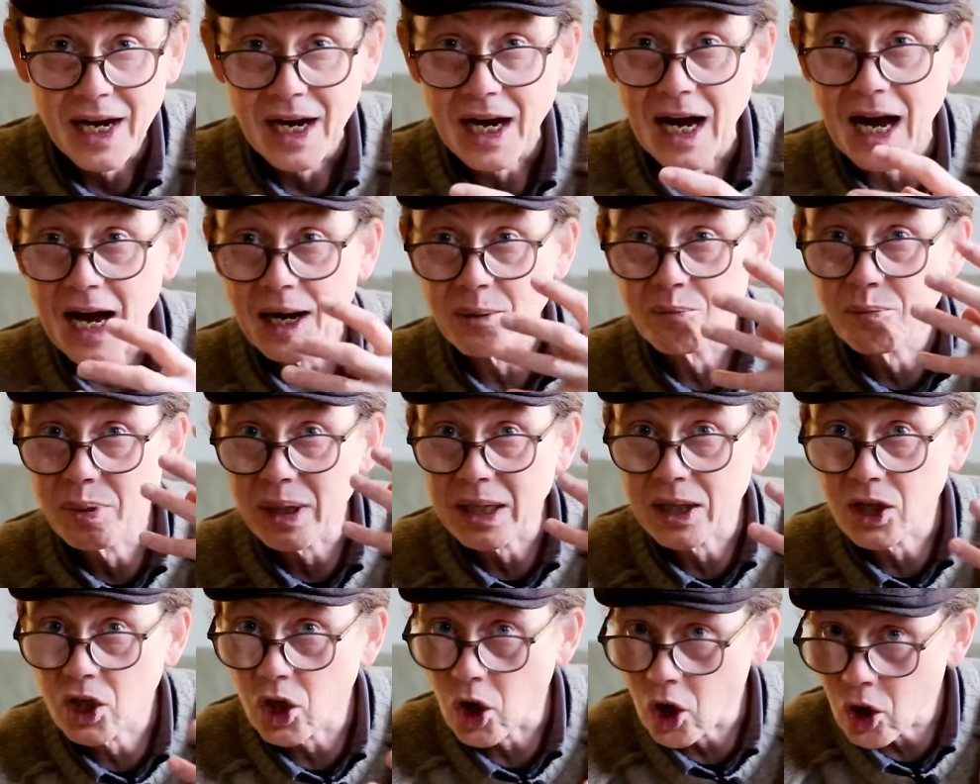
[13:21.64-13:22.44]
and
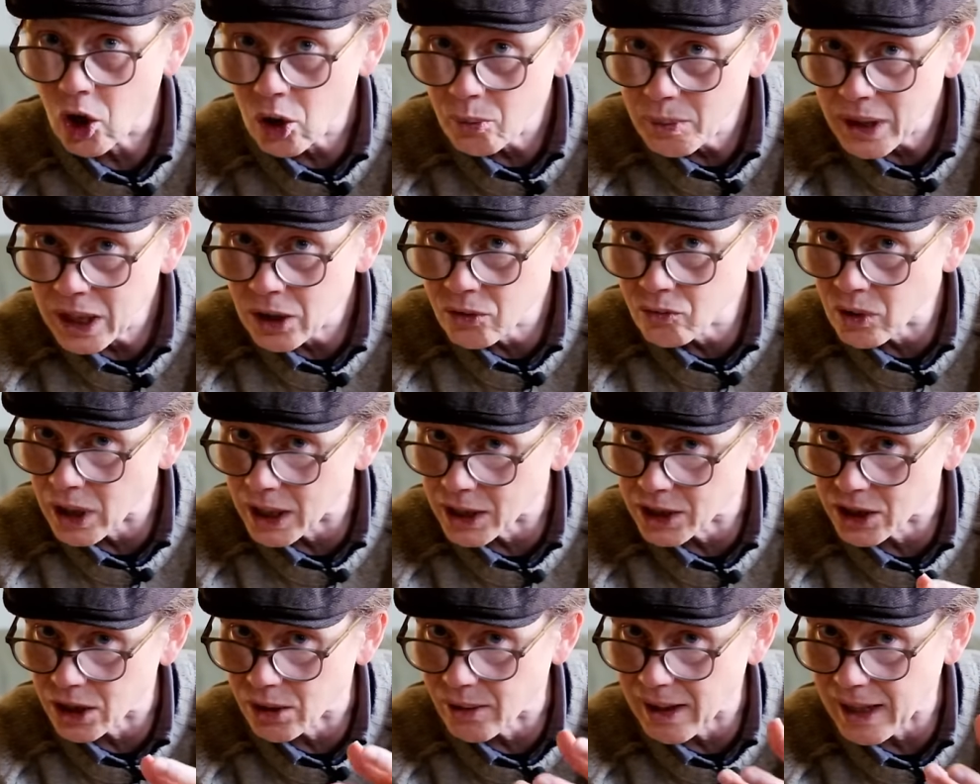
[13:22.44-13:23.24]
becoming
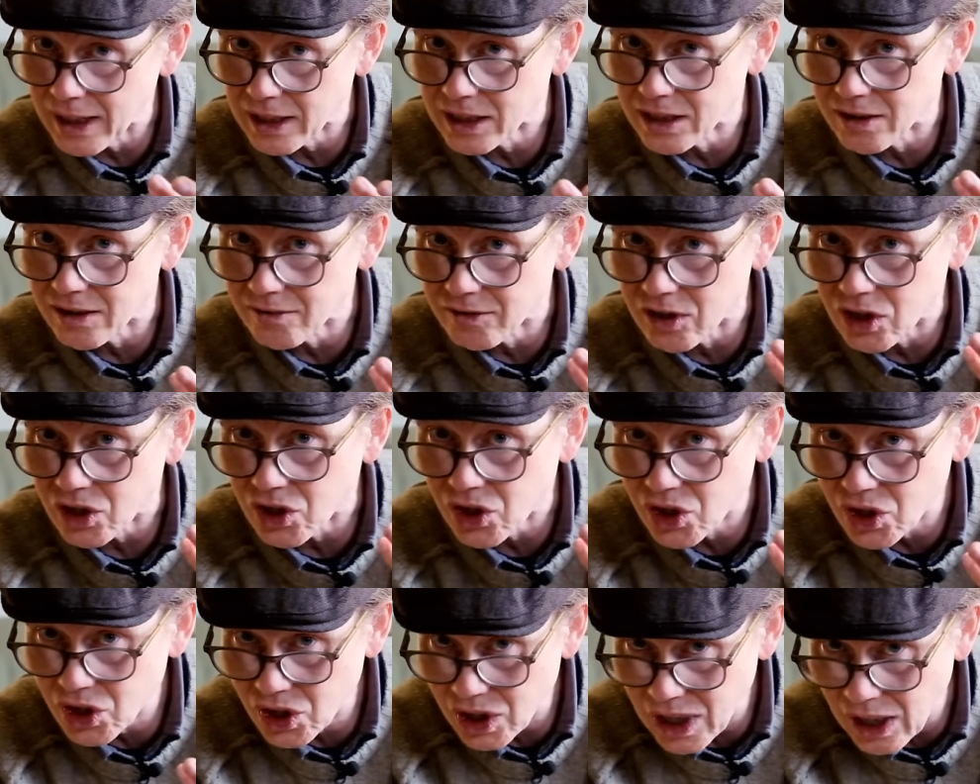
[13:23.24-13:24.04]
radioactive
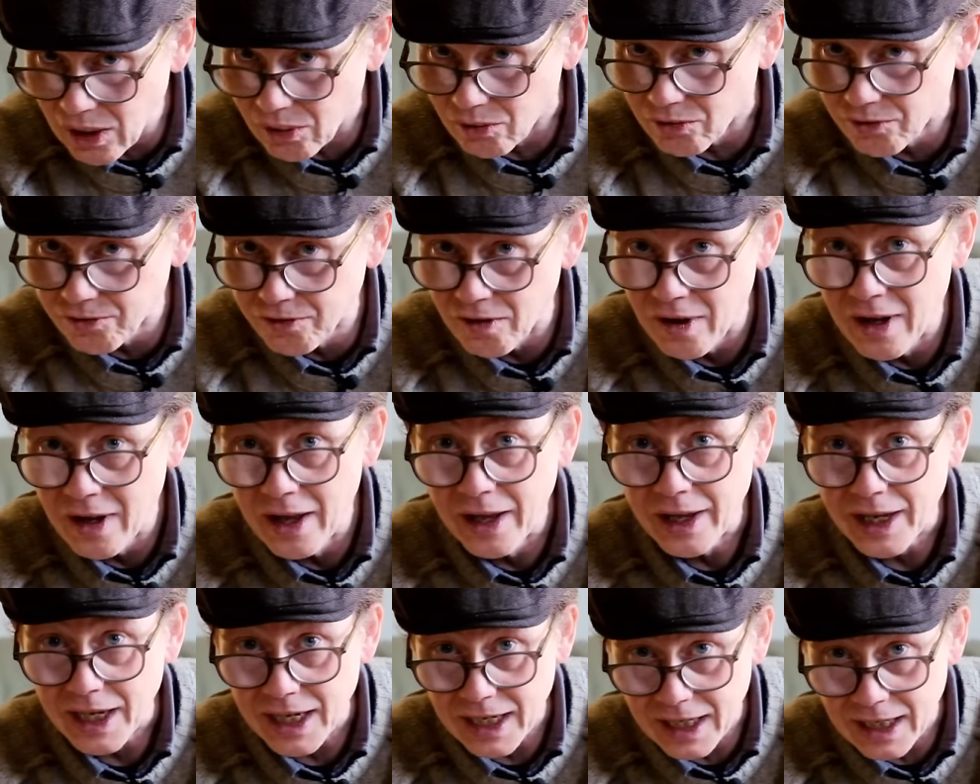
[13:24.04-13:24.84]
itself
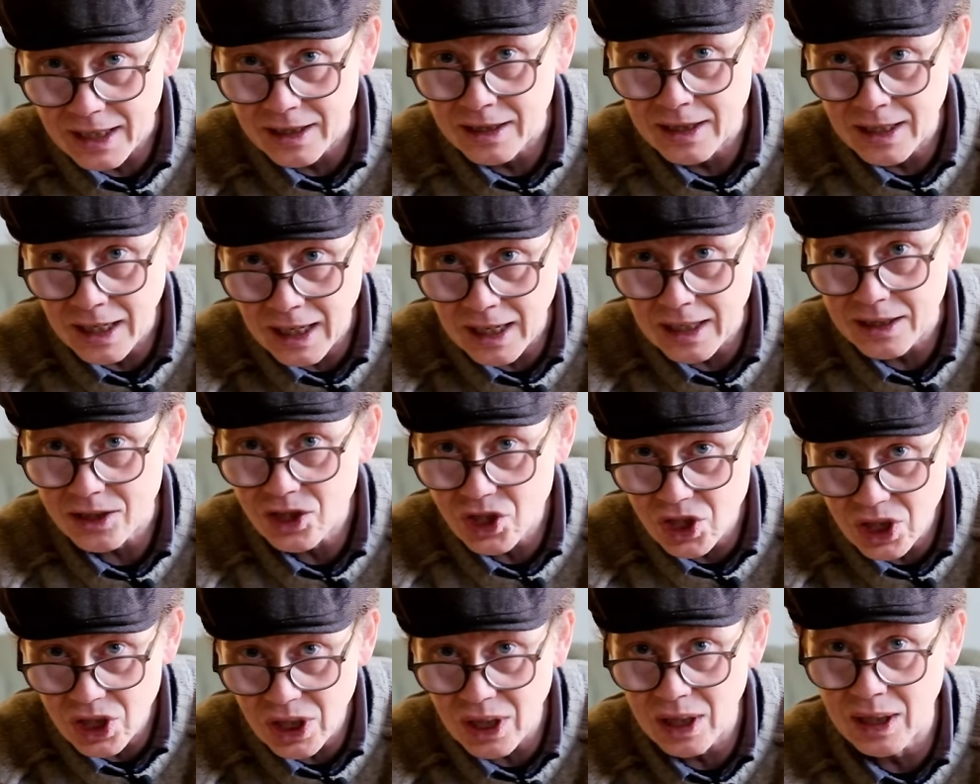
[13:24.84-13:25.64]
in that
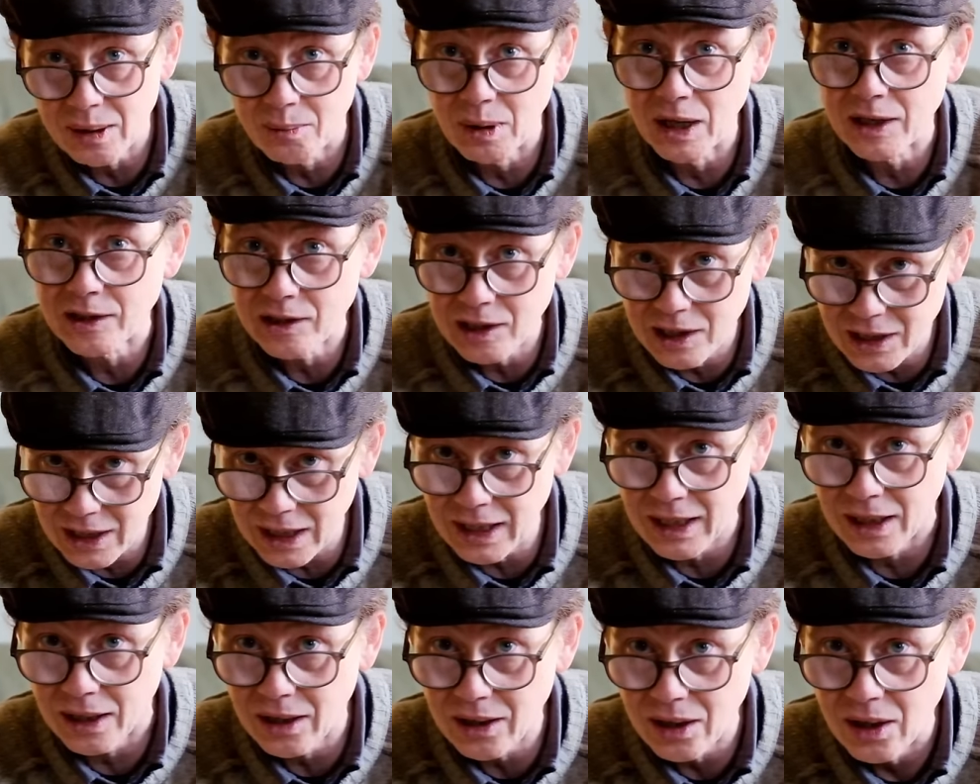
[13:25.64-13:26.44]
time. I
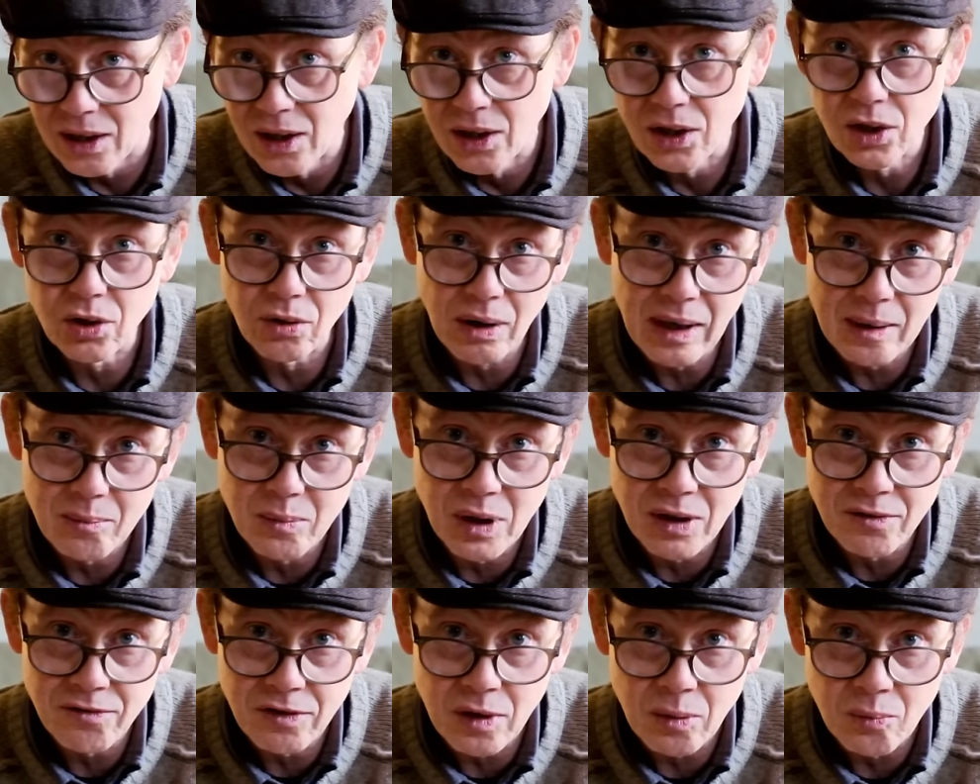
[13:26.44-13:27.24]
think, correct
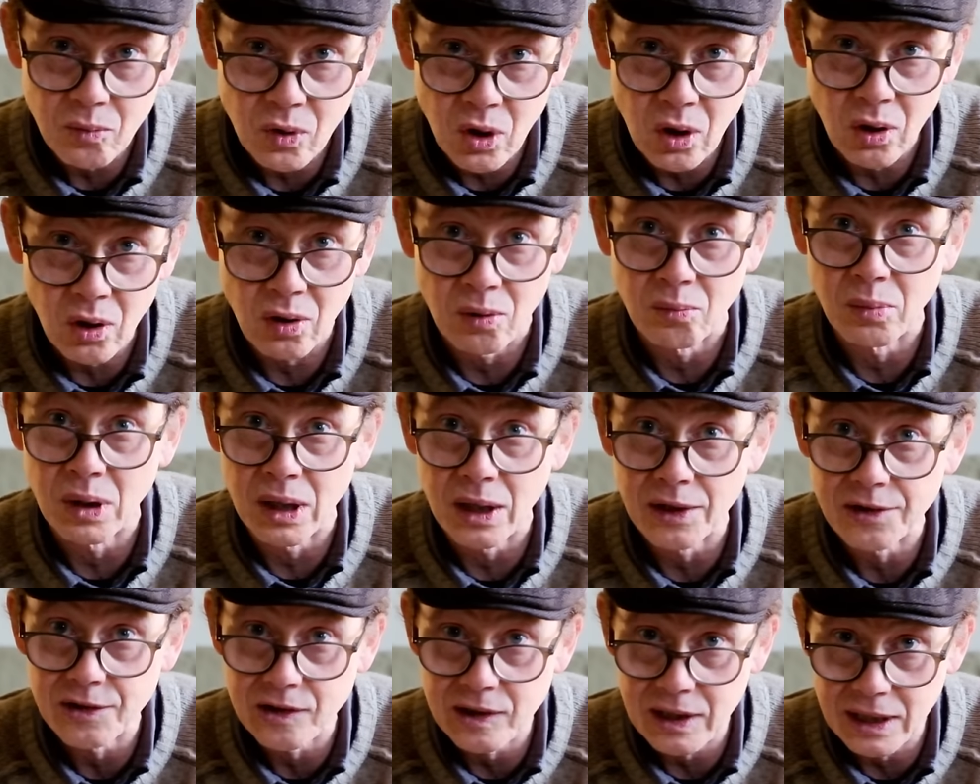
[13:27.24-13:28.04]
me if I'm wrong, but
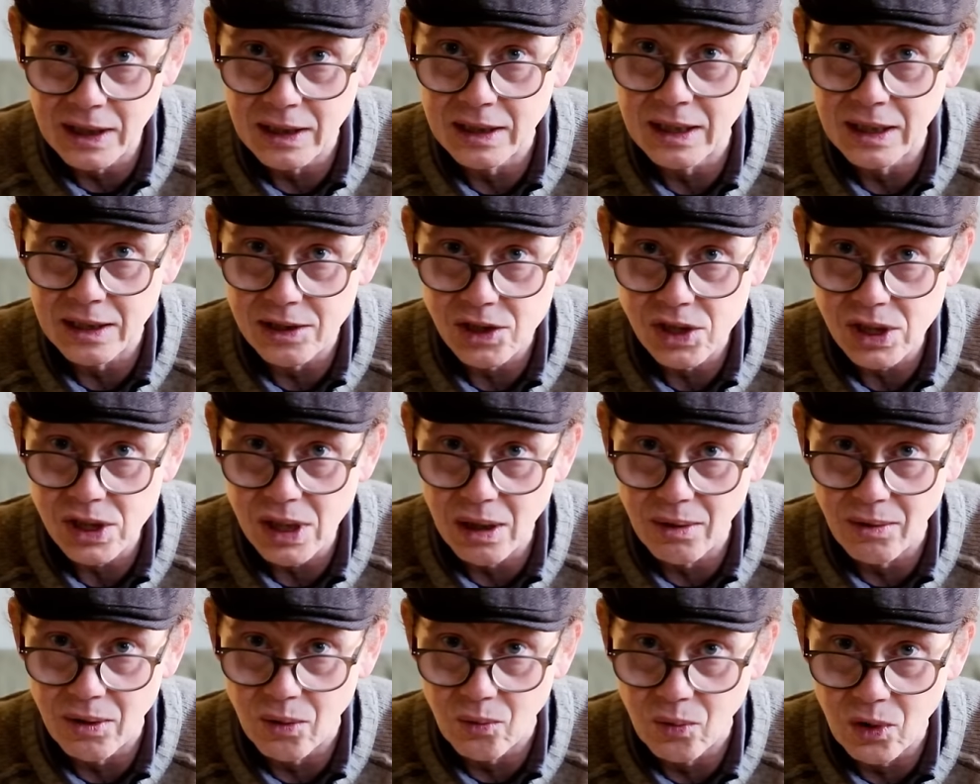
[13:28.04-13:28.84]
I think that's
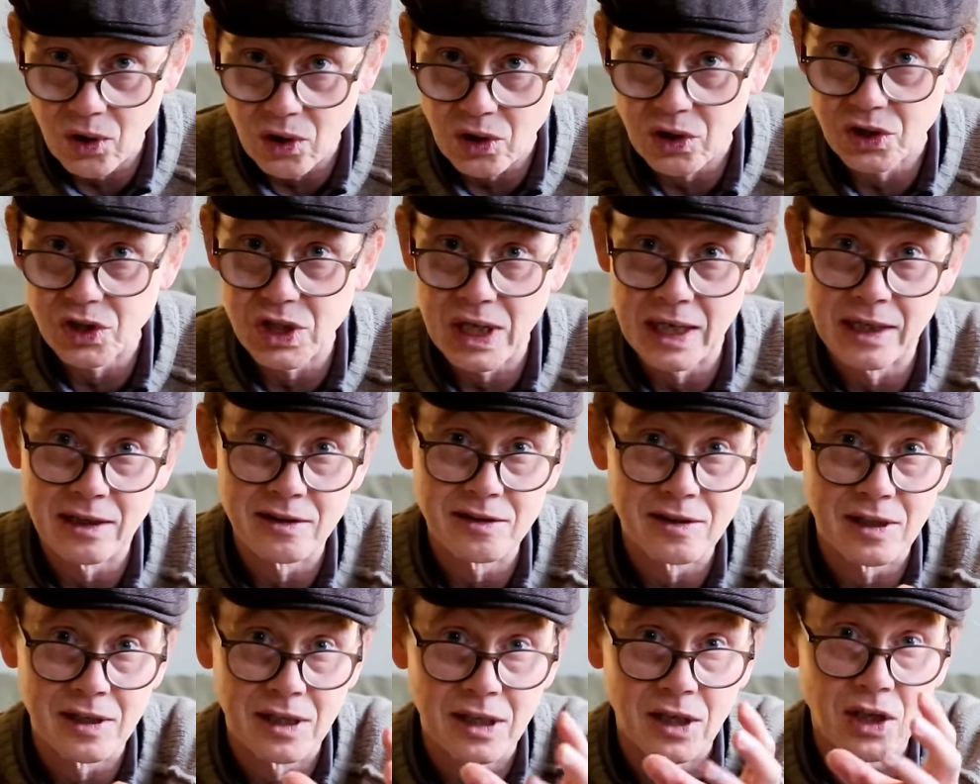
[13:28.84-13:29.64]
how it works.
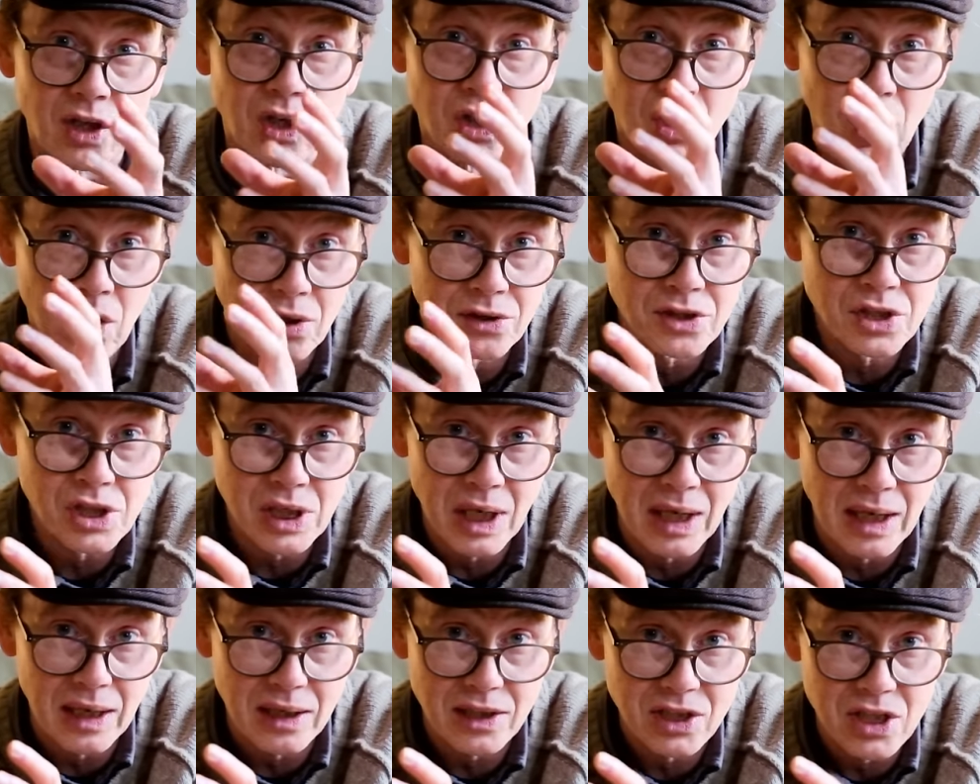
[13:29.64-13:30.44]
Anything in
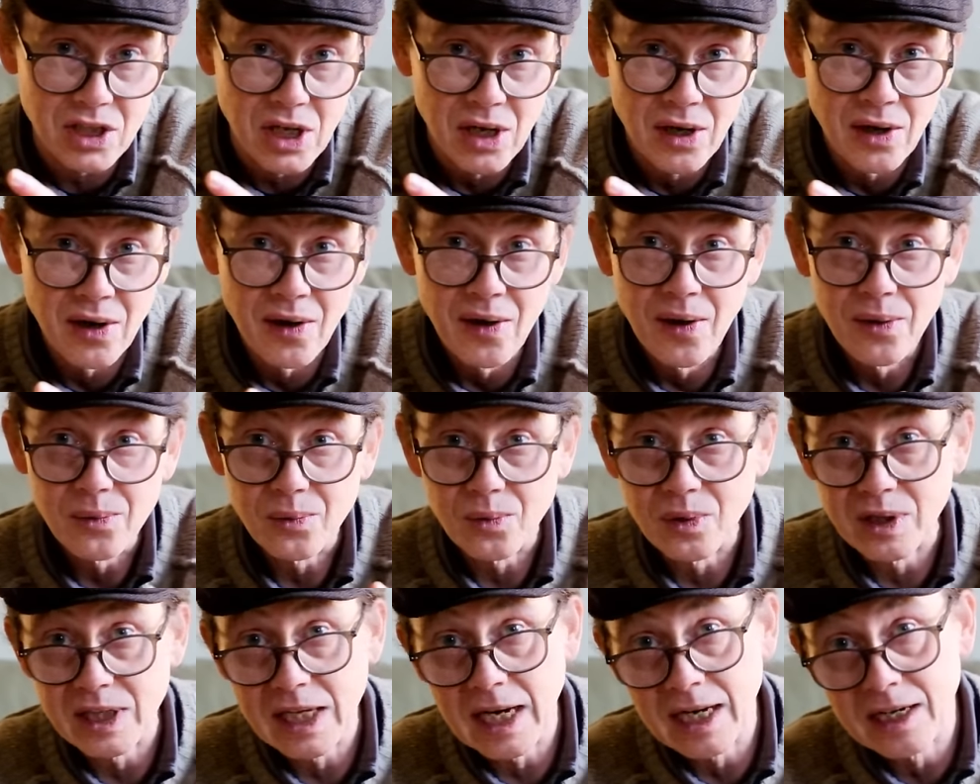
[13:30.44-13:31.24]
contact
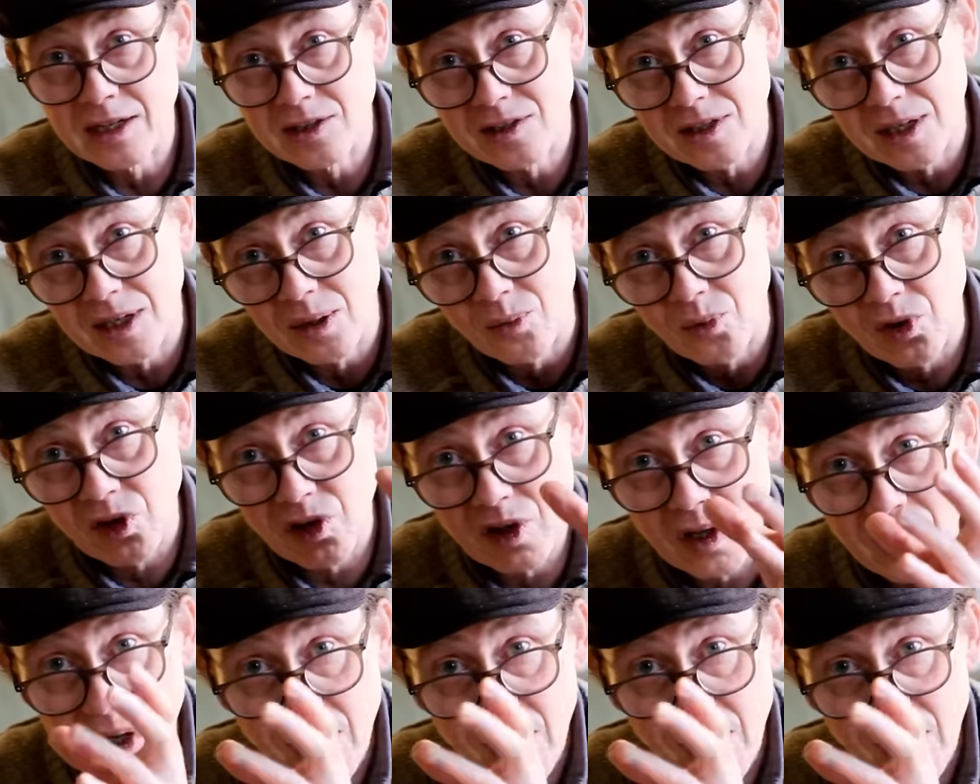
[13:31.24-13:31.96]
with anything with